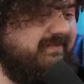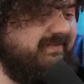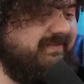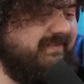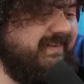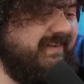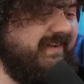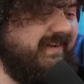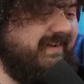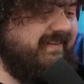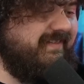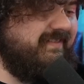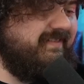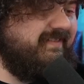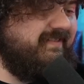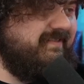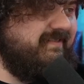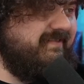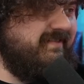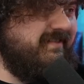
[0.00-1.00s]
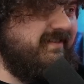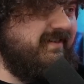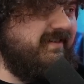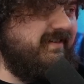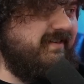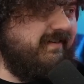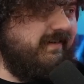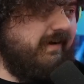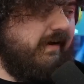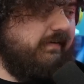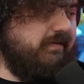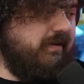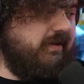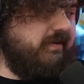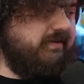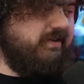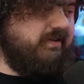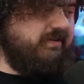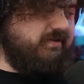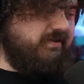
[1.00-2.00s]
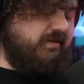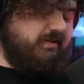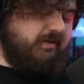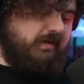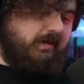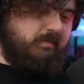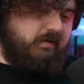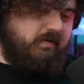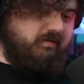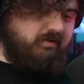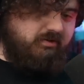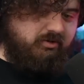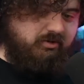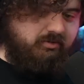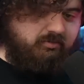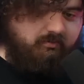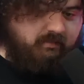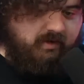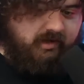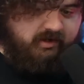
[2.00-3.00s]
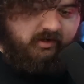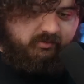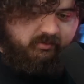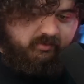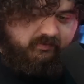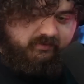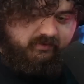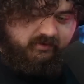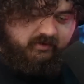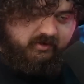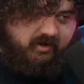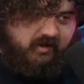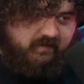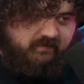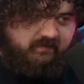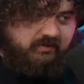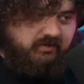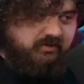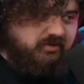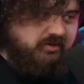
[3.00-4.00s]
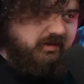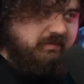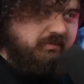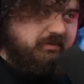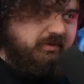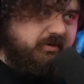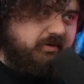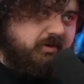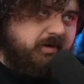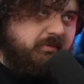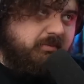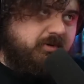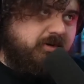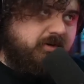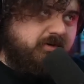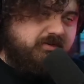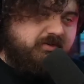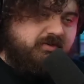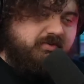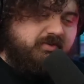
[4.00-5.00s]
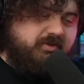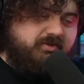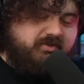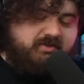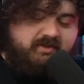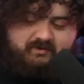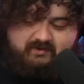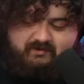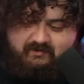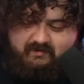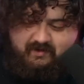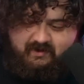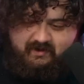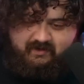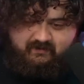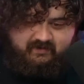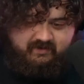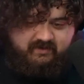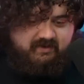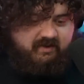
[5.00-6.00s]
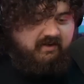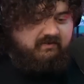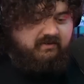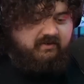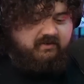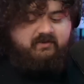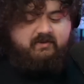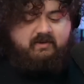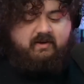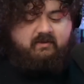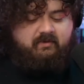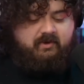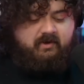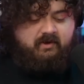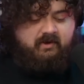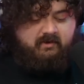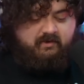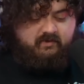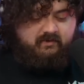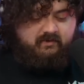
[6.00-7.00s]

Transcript: Yeah. I feel like since I'm giving you my number for the coffee, you should give me your number. It feels like even Stevens that way.